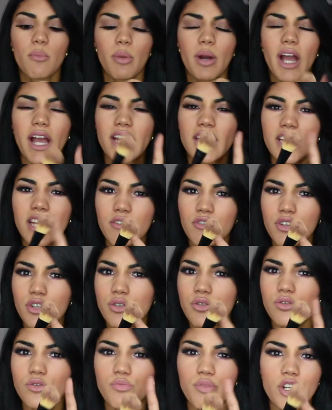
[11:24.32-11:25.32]
but I never
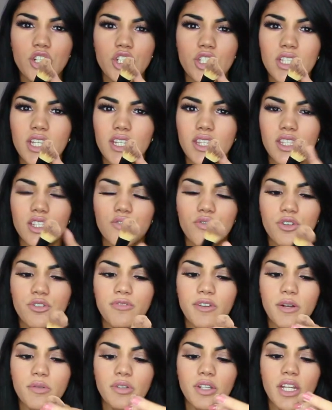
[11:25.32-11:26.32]
use brushes like this for
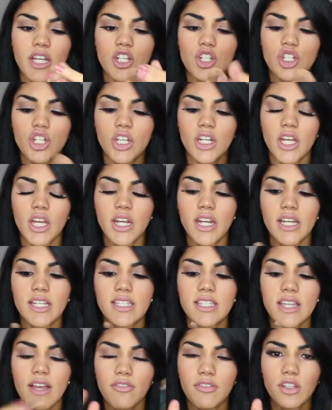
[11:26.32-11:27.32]
foundation, and I
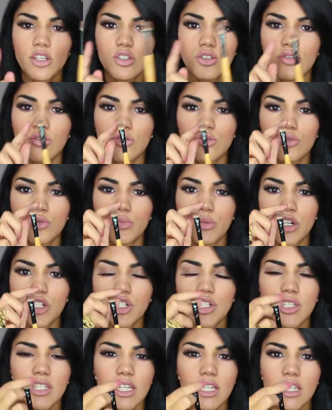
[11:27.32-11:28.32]
definitely don't use
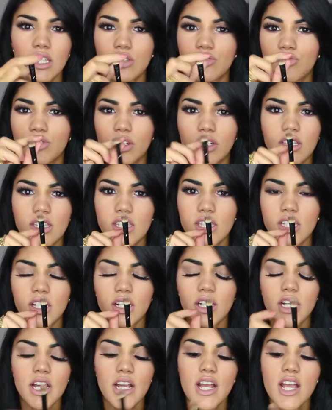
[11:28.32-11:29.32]
brushes like this for
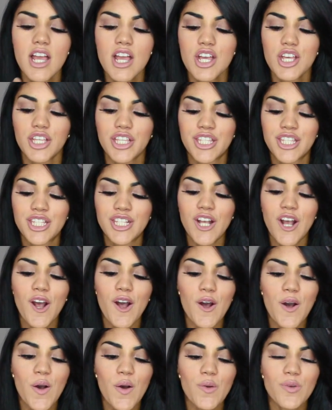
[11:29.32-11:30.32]
concealer.
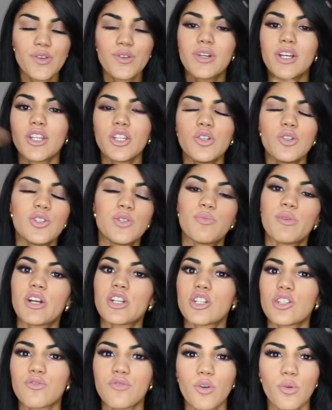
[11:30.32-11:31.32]
So you can use
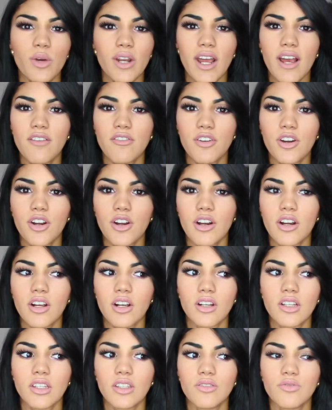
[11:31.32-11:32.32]
brushes for
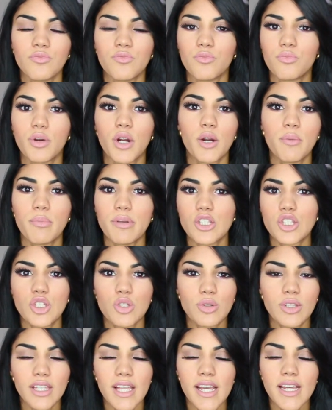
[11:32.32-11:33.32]
whatever purpose
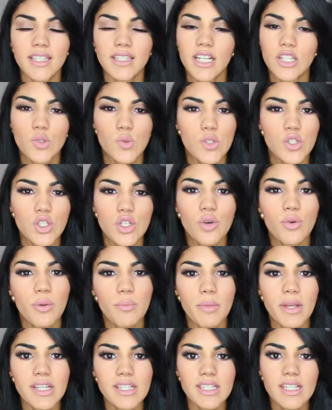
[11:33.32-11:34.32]
you'd like. That's what's so
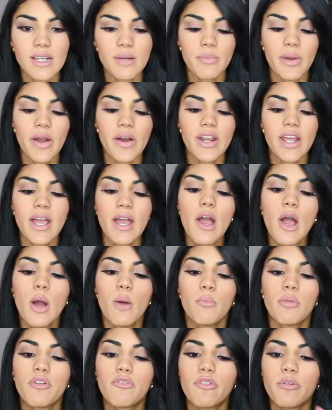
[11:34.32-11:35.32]
amazing about it.
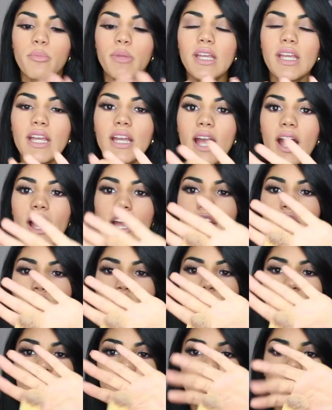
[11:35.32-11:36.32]
But for me, I use